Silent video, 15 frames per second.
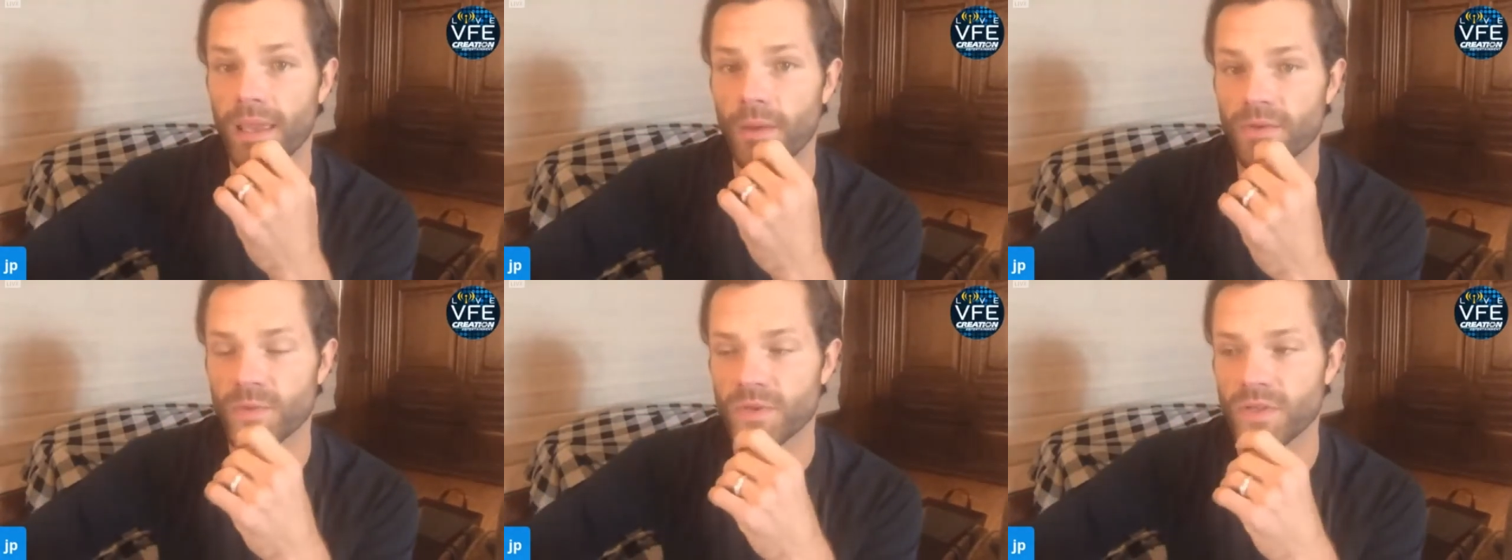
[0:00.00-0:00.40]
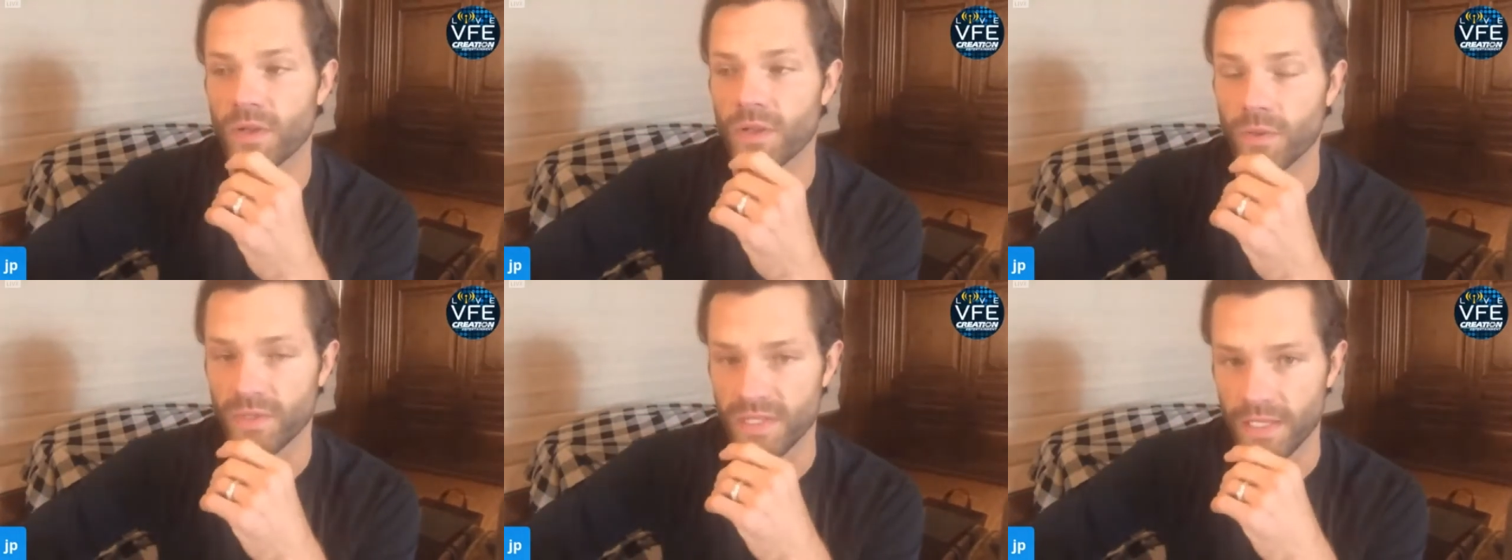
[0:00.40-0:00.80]
I was supposed to go
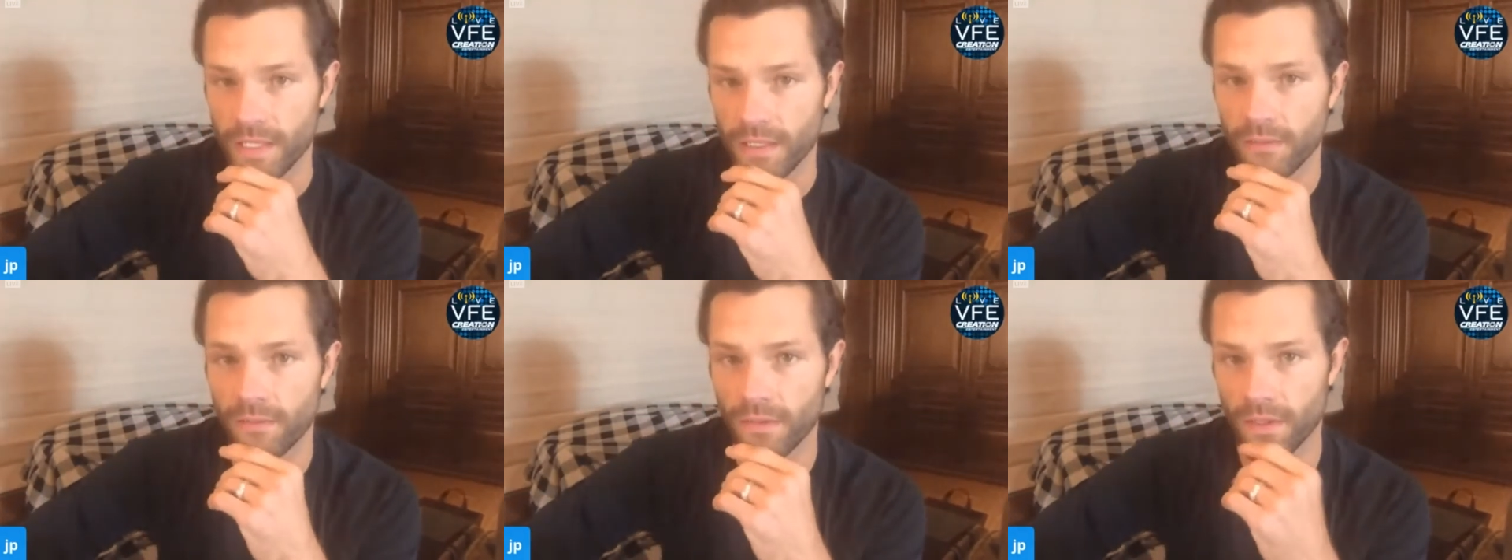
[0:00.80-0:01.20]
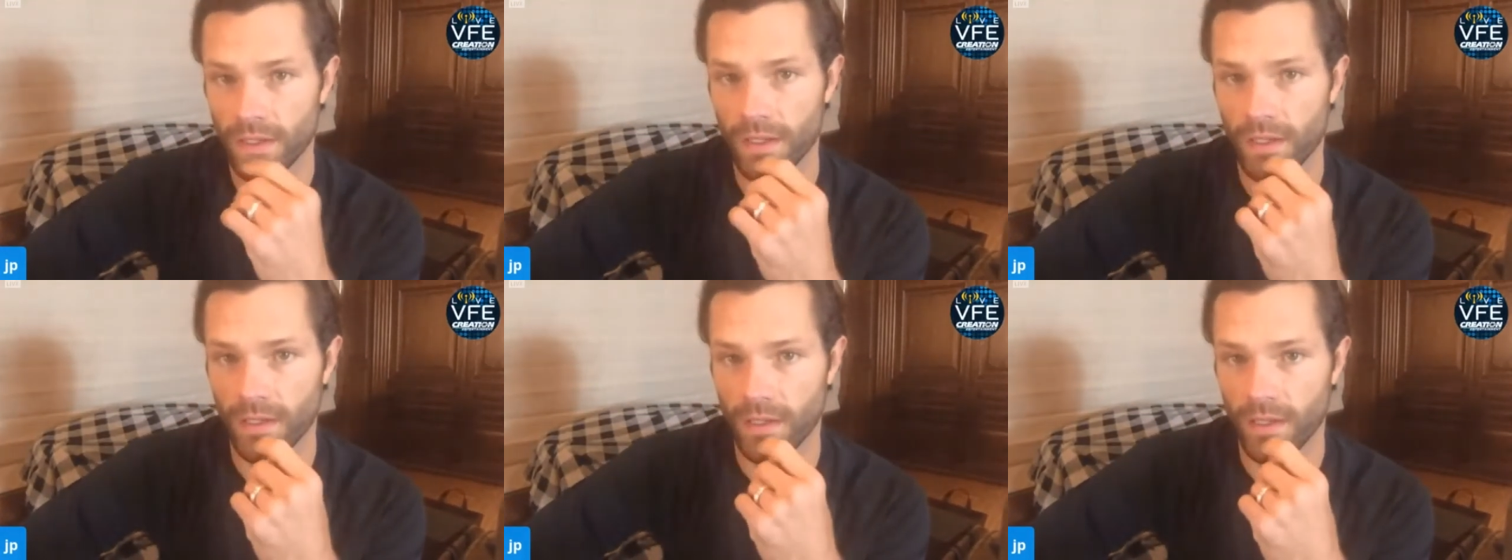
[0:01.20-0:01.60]
to
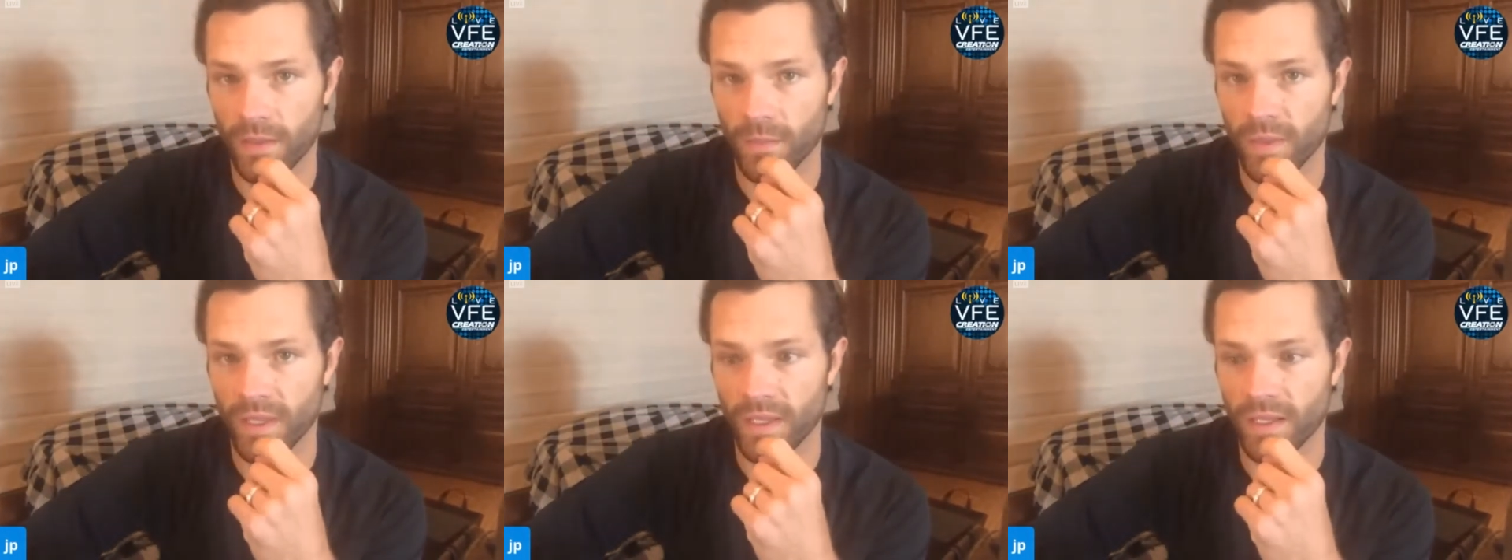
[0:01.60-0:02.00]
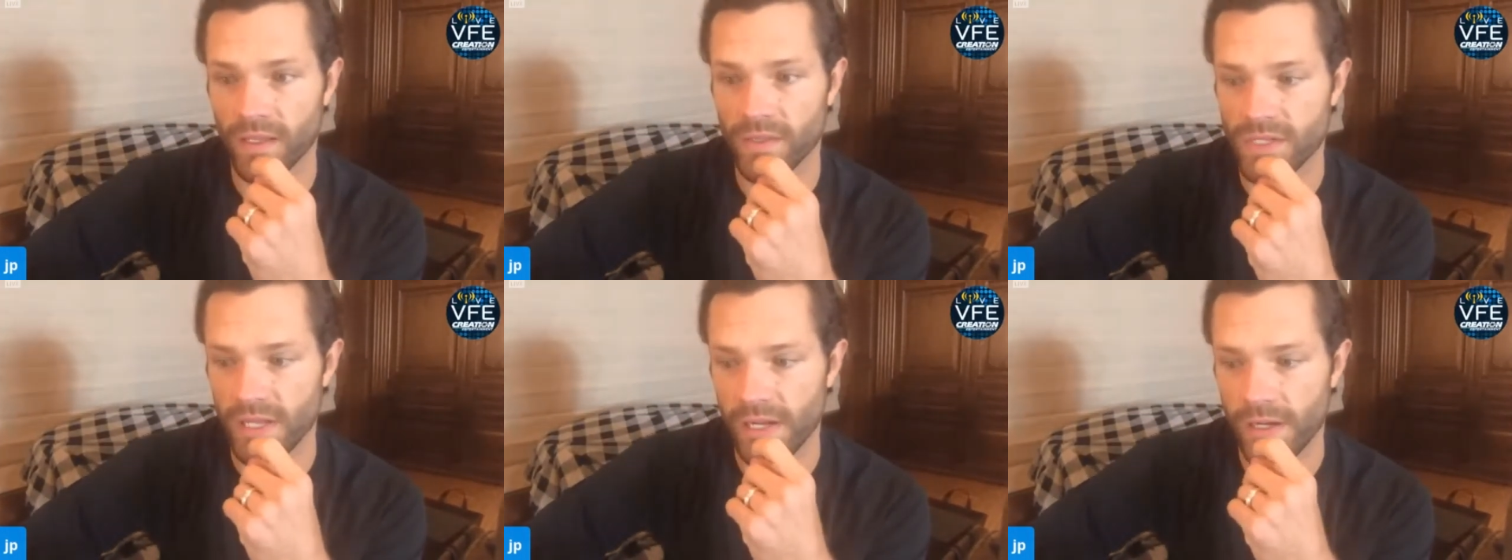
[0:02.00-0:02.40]
UT and be an
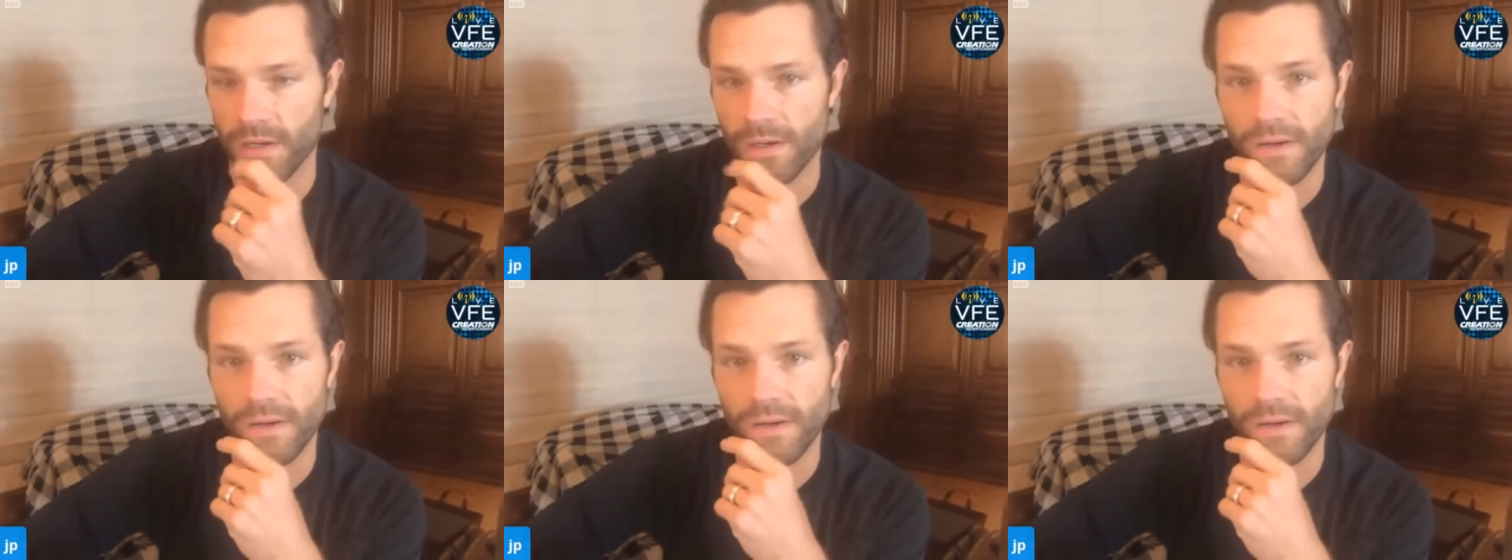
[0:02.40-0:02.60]
engineer